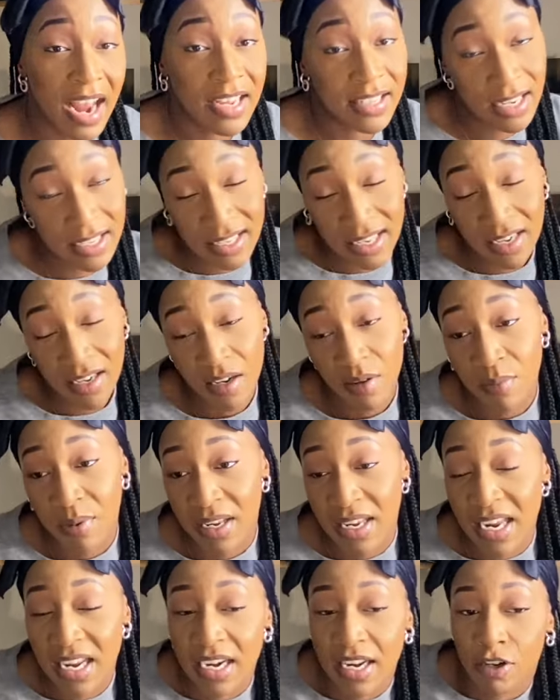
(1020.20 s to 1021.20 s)
as I said in the
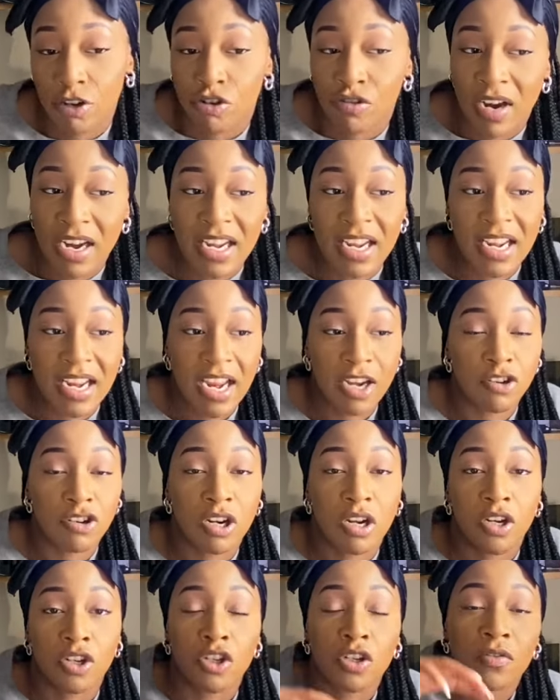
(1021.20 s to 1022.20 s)
beginning, Drake and
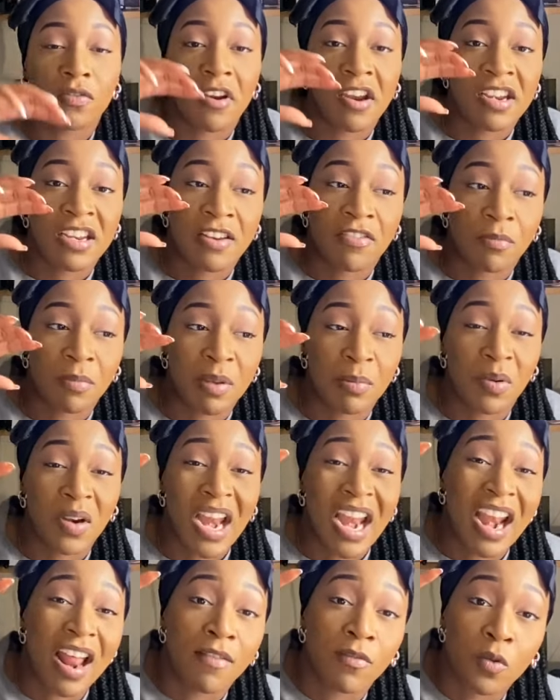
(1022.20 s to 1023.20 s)
Kendrick are two very different people
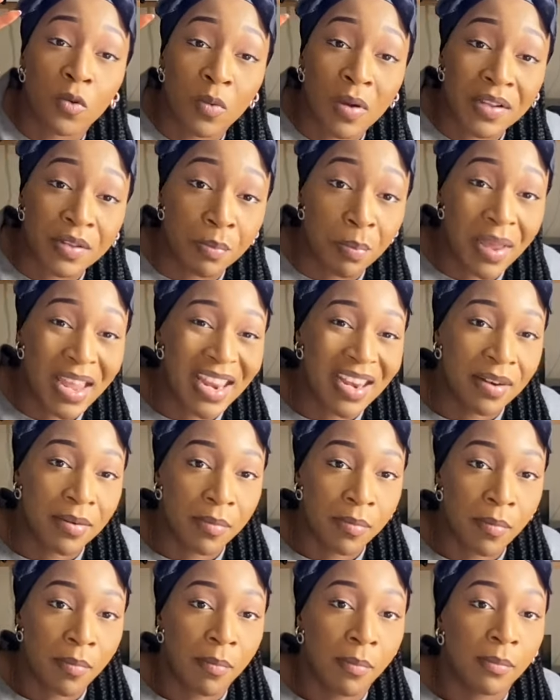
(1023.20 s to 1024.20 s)
and have always been.
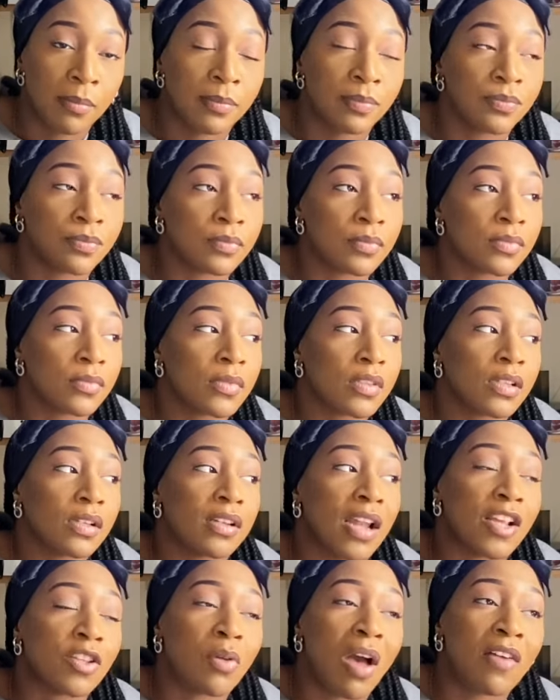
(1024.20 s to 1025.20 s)

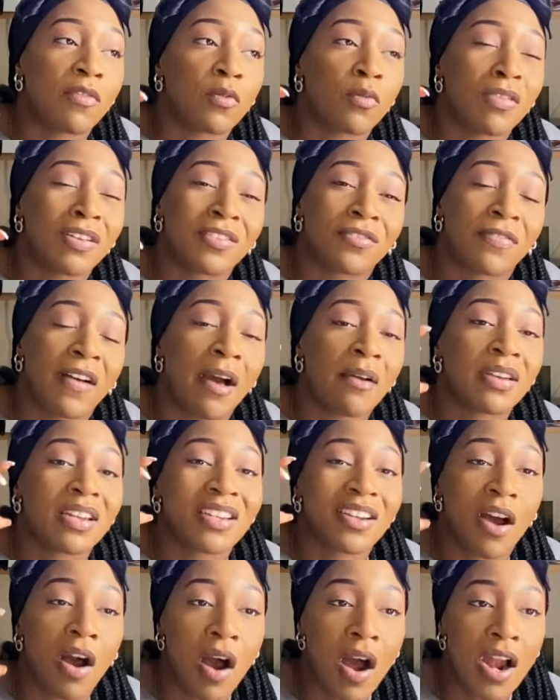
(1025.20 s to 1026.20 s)
That's why I've always found
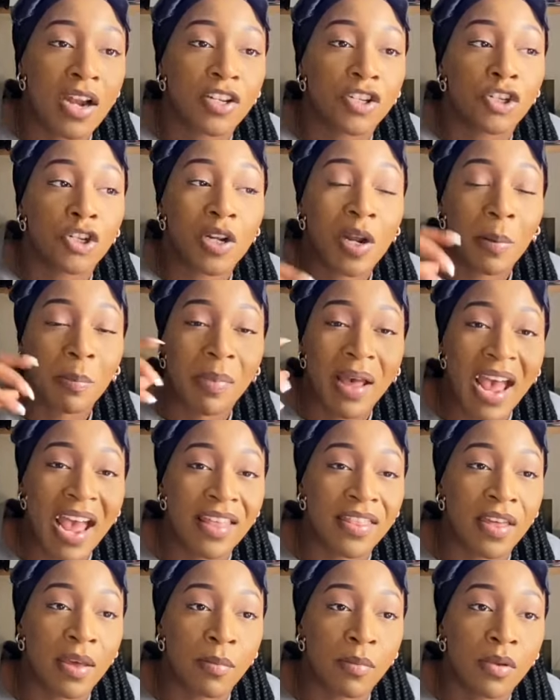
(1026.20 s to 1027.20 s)
it hard to compare
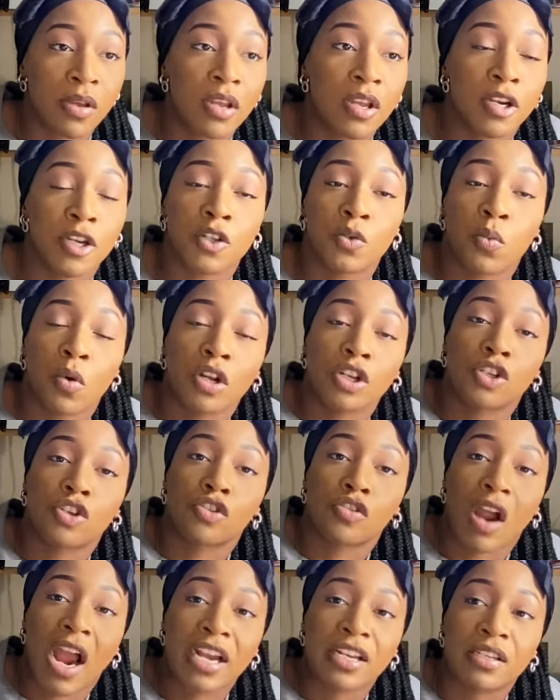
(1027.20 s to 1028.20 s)
them, because one's
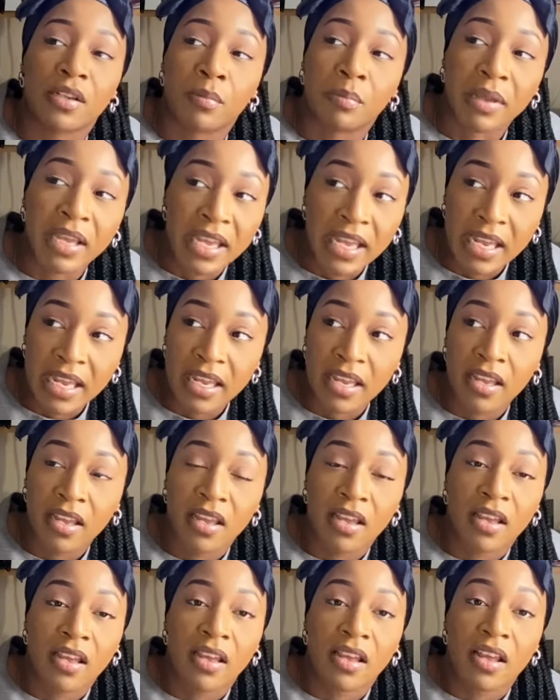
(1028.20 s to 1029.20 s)
trying to be
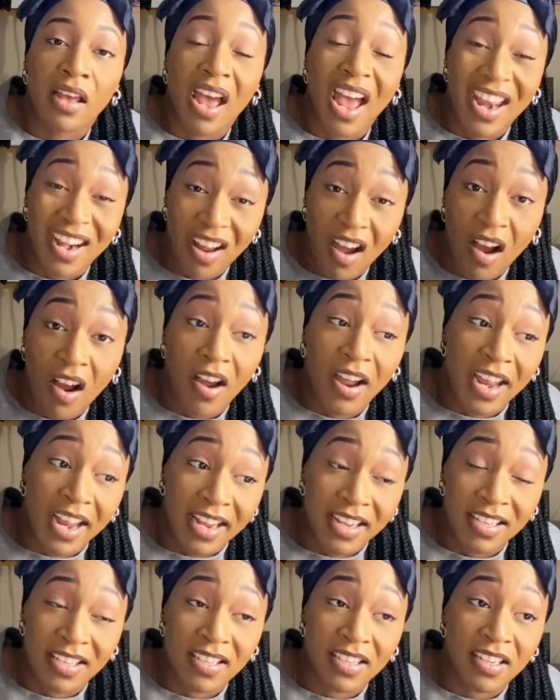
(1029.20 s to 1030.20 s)
an
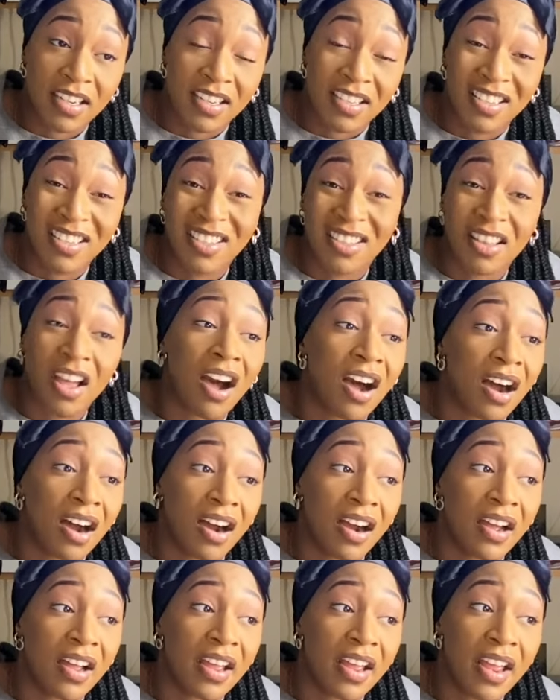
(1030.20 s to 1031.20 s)
artist, a
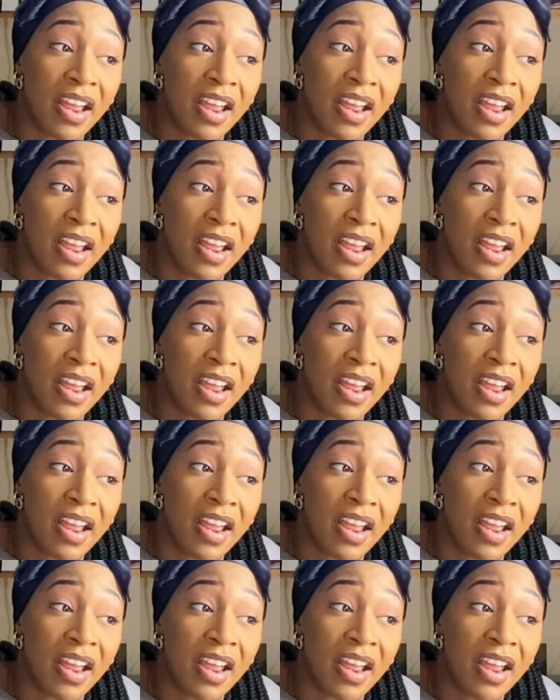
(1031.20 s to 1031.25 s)
star,